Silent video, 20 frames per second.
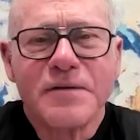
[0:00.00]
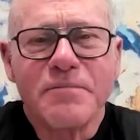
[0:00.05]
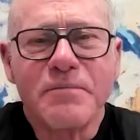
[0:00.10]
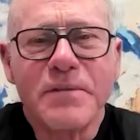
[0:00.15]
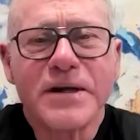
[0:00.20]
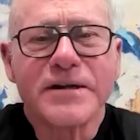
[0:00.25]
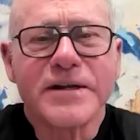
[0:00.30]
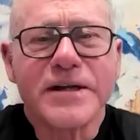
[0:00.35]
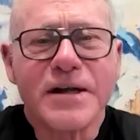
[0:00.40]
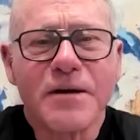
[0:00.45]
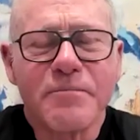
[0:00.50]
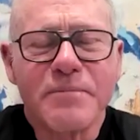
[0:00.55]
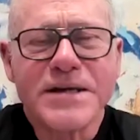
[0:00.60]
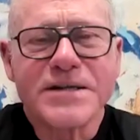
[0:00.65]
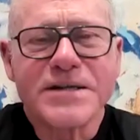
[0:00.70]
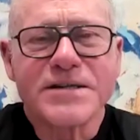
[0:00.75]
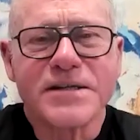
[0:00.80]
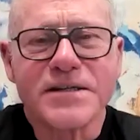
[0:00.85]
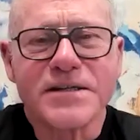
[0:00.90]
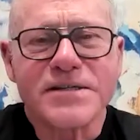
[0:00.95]
building a
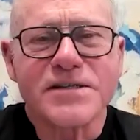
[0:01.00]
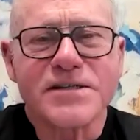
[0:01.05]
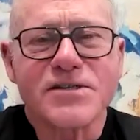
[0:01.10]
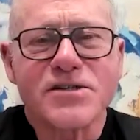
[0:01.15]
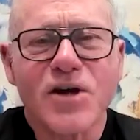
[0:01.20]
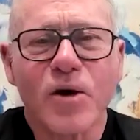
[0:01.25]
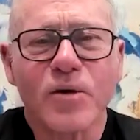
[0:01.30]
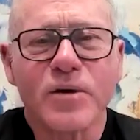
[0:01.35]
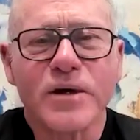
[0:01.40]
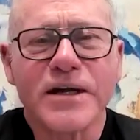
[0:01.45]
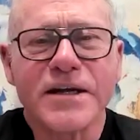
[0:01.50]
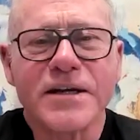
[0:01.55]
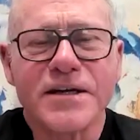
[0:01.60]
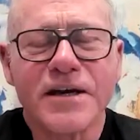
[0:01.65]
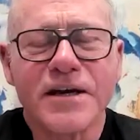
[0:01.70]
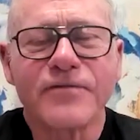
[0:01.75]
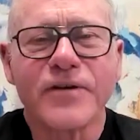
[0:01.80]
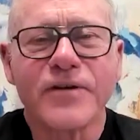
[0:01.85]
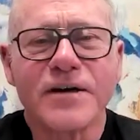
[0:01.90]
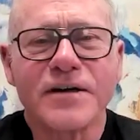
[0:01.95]
business, is totally
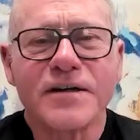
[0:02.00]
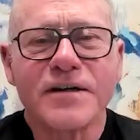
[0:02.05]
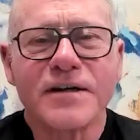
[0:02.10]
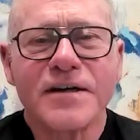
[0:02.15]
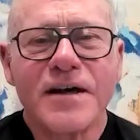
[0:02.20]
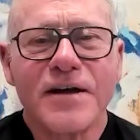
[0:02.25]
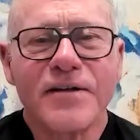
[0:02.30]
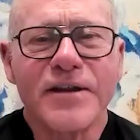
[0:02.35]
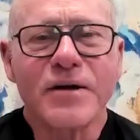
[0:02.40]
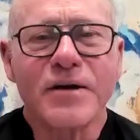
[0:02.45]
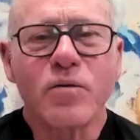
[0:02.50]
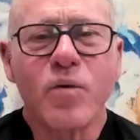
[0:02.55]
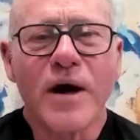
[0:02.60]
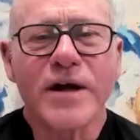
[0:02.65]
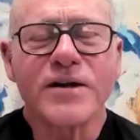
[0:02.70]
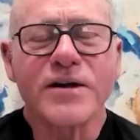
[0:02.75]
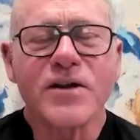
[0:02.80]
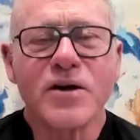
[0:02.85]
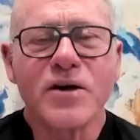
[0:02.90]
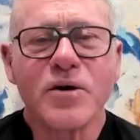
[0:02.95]
different than
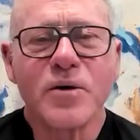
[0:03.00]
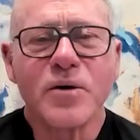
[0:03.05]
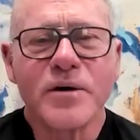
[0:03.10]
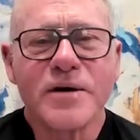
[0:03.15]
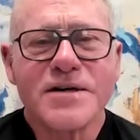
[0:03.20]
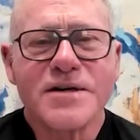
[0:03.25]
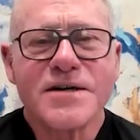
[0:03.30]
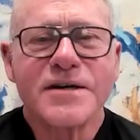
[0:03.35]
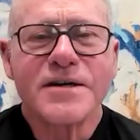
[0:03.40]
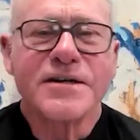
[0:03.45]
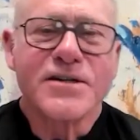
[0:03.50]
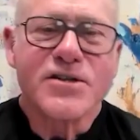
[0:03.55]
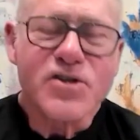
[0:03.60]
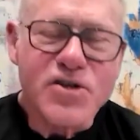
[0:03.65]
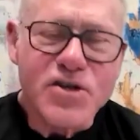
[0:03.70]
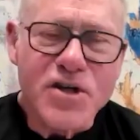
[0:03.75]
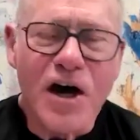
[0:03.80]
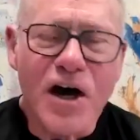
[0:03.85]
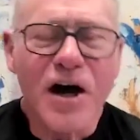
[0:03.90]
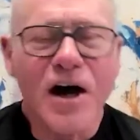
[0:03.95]
what you
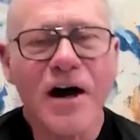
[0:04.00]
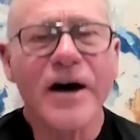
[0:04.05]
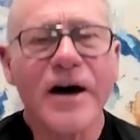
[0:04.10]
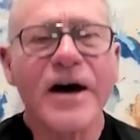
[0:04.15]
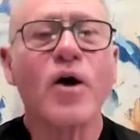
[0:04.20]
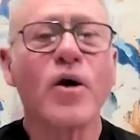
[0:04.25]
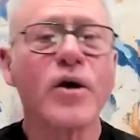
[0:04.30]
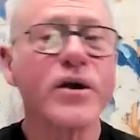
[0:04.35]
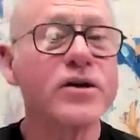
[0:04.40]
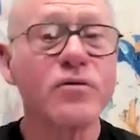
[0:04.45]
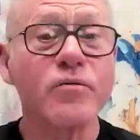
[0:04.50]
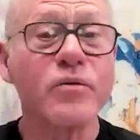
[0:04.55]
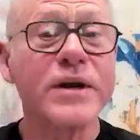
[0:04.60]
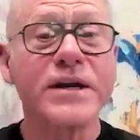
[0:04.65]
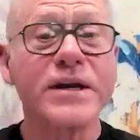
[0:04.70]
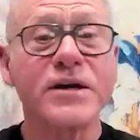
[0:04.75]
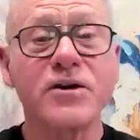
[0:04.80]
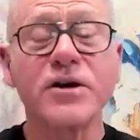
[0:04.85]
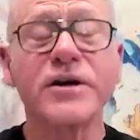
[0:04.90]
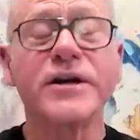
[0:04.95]
saw or you
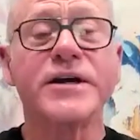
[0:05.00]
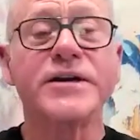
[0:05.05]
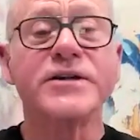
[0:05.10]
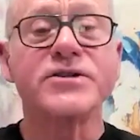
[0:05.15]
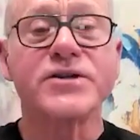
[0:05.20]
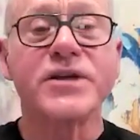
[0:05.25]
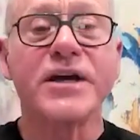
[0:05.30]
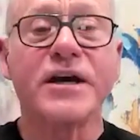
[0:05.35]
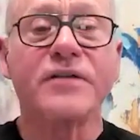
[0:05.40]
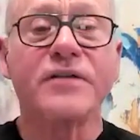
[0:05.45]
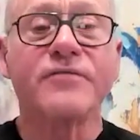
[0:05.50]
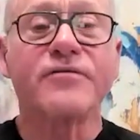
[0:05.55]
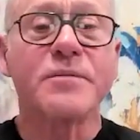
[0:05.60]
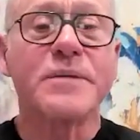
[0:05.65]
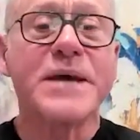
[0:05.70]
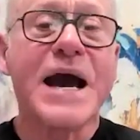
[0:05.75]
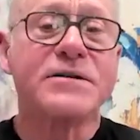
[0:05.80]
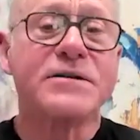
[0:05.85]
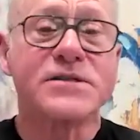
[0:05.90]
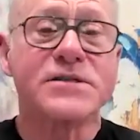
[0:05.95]
really could understand from
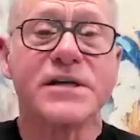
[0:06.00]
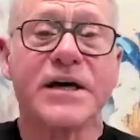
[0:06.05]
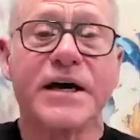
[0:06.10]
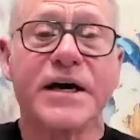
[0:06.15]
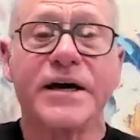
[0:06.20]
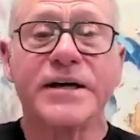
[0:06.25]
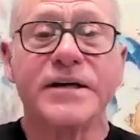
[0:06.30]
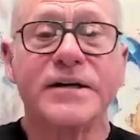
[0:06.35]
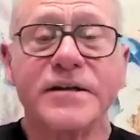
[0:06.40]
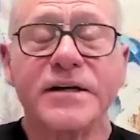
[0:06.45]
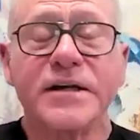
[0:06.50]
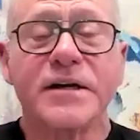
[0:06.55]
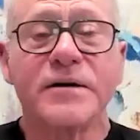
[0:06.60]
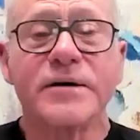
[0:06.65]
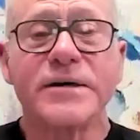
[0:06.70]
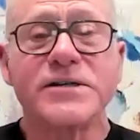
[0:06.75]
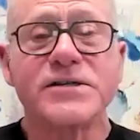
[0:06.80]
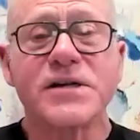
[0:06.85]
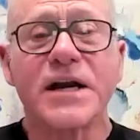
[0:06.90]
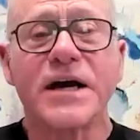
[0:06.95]
the outside. You know,
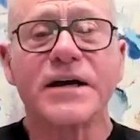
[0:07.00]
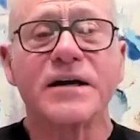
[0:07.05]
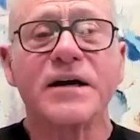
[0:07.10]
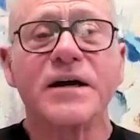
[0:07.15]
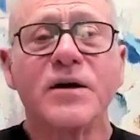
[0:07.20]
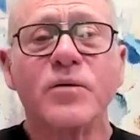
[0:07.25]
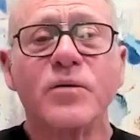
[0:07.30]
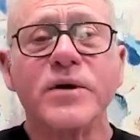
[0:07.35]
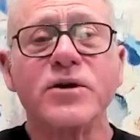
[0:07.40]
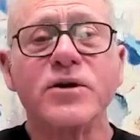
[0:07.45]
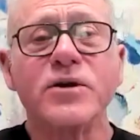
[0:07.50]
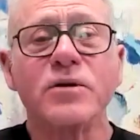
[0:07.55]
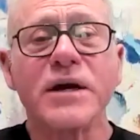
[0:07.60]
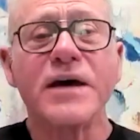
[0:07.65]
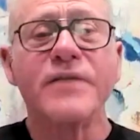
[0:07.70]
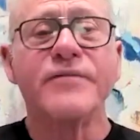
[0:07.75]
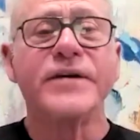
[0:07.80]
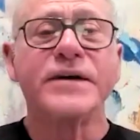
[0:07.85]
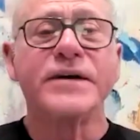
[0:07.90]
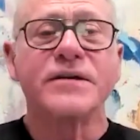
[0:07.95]
it's like when you
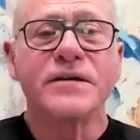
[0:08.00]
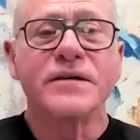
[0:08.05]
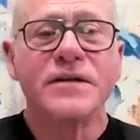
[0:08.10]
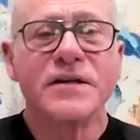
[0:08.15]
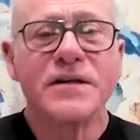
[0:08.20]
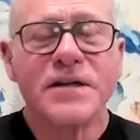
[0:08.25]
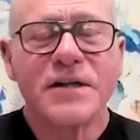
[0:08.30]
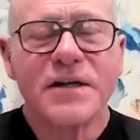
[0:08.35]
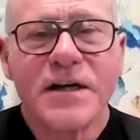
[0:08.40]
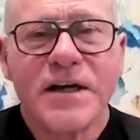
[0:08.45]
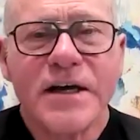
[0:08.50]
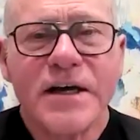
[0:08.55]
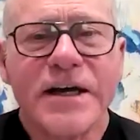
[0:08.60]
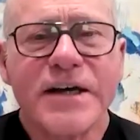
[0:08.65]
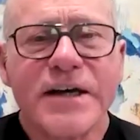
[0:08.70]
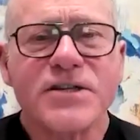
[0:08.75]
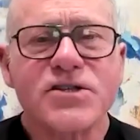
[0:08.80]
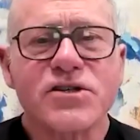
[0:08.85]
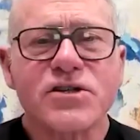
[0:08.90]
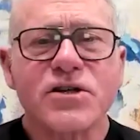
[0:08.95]
live it,
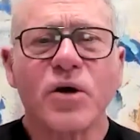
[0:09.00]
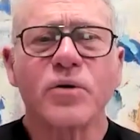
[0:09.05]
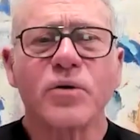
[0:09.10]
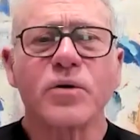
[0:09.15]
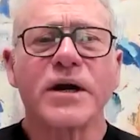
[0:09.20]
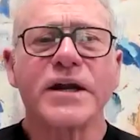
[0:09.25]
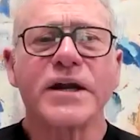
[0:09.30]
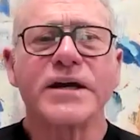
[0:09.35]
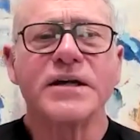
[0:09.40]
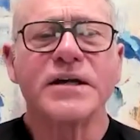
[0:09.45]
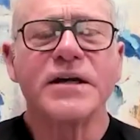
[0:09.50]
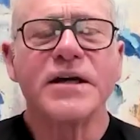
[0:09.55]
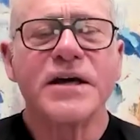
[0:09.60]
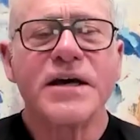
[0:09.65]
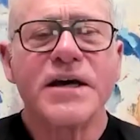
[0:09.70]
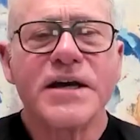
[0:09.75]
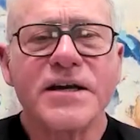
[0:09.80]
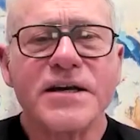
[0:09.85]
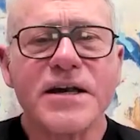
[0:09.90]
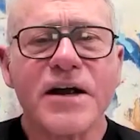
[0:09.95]
it's totally
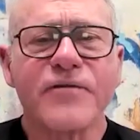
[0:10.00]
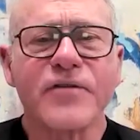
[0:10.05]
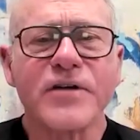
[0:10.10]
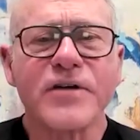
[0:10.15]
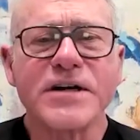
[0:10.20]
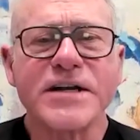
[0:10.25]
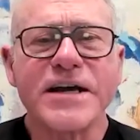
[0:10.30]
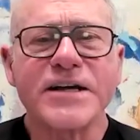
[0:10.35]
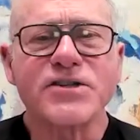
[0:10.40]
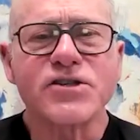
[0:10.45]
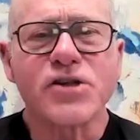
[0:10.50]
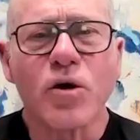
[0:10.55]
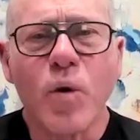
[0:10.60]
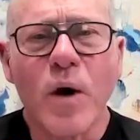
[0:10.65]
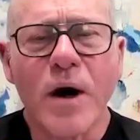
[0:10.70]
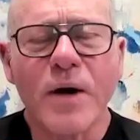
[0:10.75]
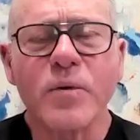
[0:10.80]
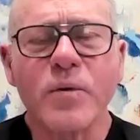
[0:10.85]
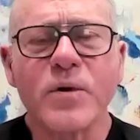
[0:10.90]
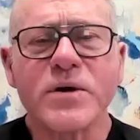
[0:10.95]
different. And so
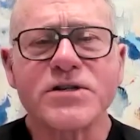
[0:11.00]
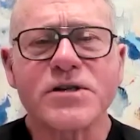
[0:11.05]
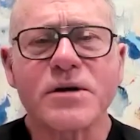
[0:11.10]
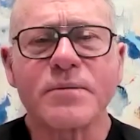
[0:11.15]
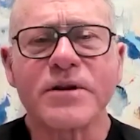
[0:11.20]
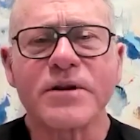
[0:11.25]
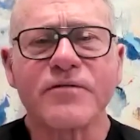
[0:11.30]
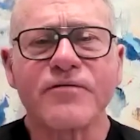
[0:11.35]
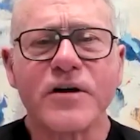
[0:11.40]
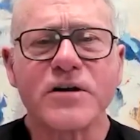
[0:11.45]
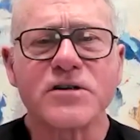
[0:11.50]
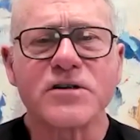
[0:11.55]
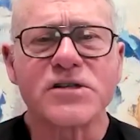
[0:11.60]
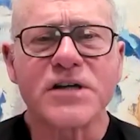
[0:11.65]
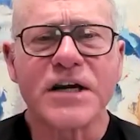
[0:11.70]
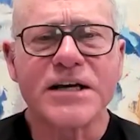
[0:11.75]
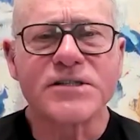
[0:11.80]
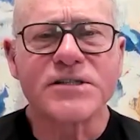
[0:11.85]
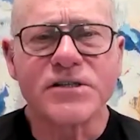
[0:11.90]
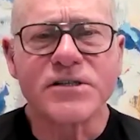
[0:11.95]
what were some of the
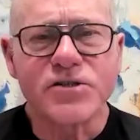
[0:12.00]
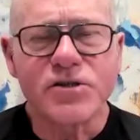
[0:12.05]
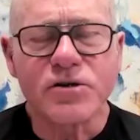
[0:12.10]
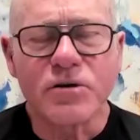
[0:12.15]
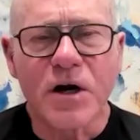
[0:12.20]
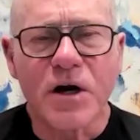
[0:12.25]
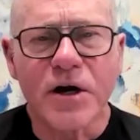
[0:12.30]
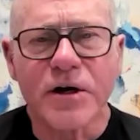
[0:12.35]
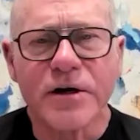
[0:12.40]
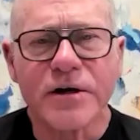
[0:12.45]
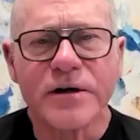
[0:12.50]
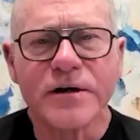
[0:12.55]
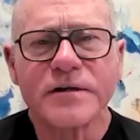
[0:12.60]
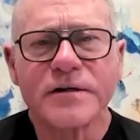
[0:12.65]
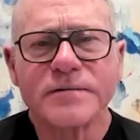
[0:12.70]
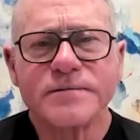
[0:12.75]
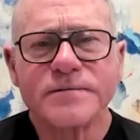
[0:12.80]
first lessons you learned?